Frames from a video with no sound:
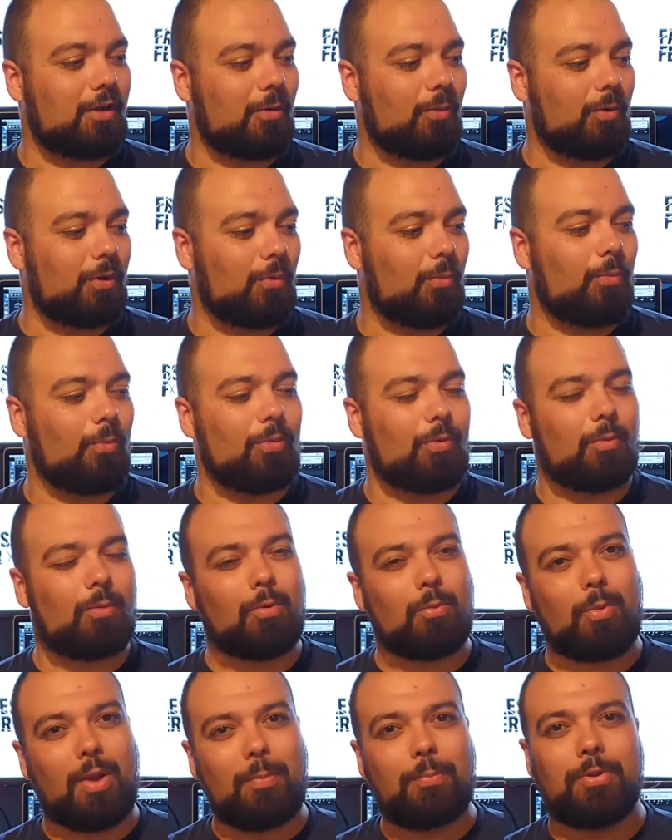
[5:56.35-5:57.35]
I want a
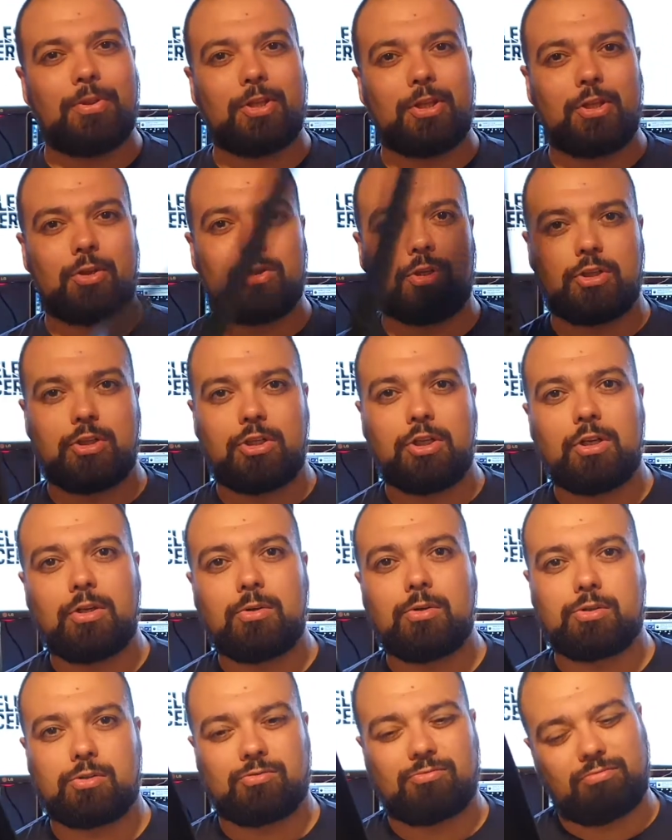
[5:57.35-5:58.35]
weapon that you can
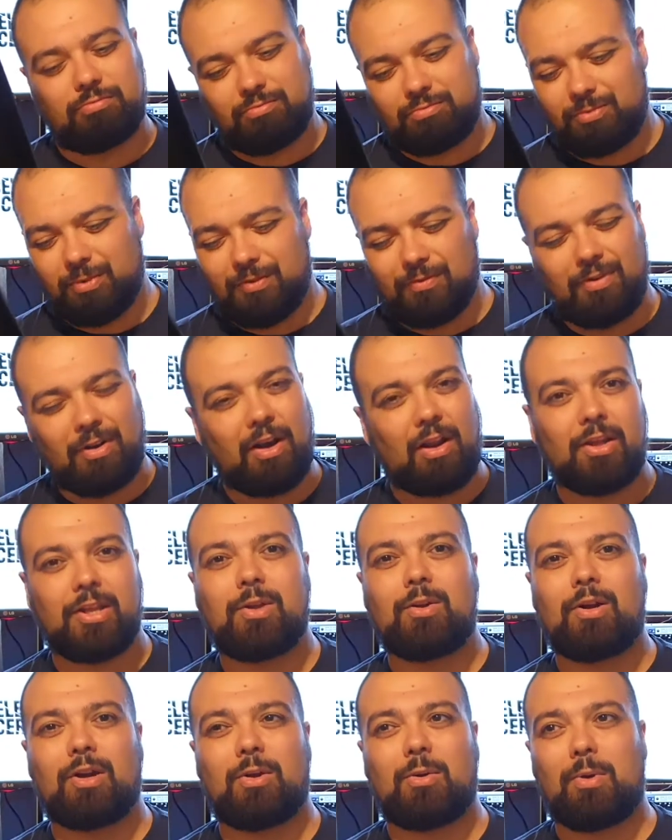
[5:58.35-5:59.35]
use with
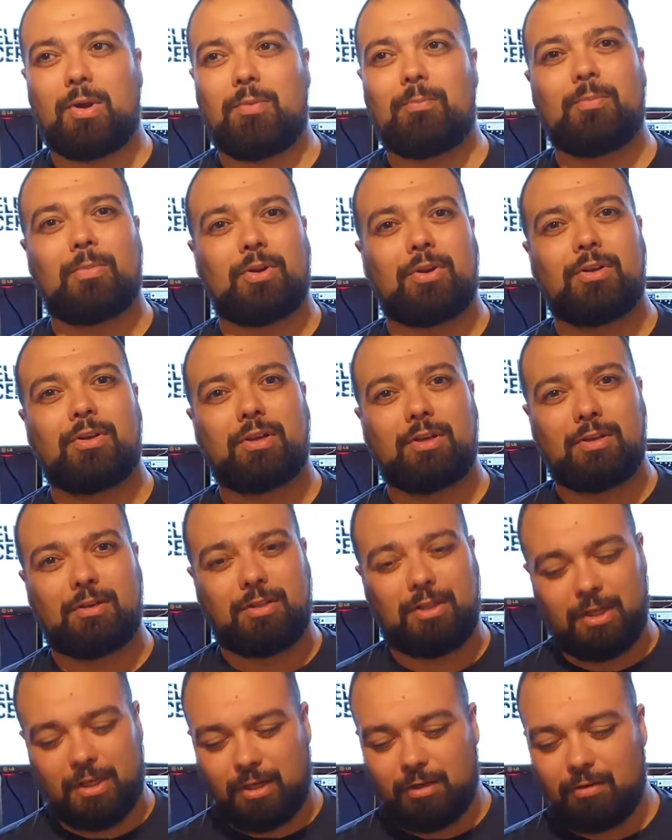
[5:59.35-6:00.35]
light equipment,
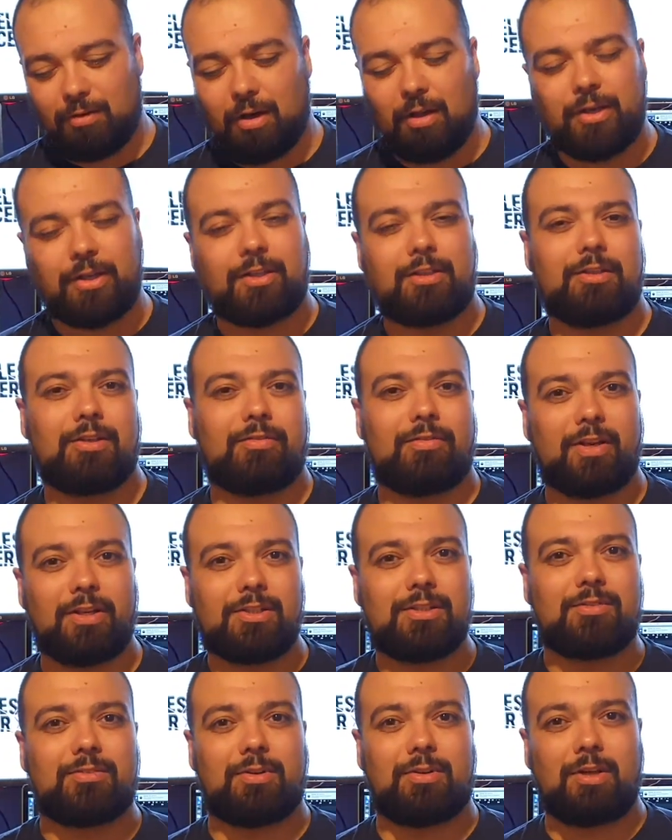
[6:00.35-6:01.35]
light
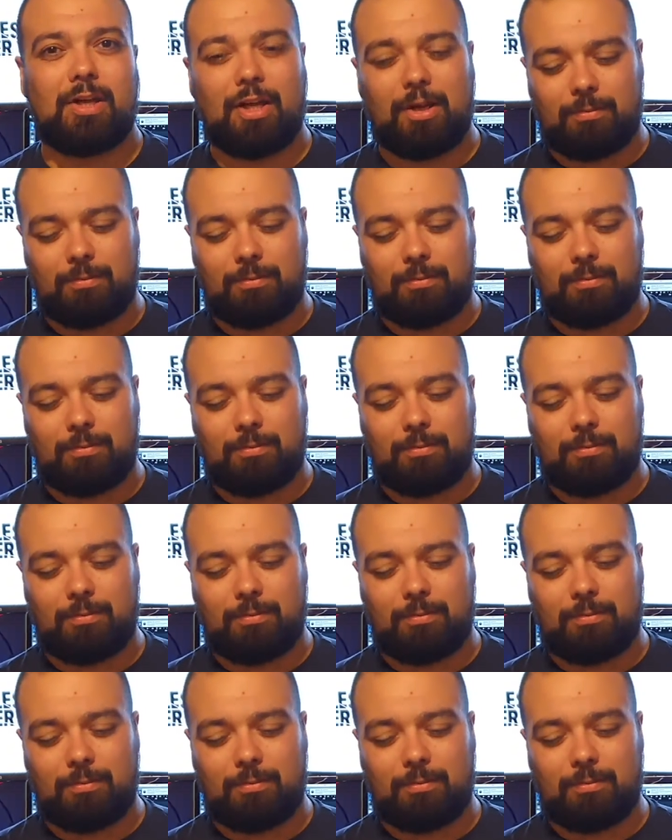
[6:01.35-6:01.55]
defensive,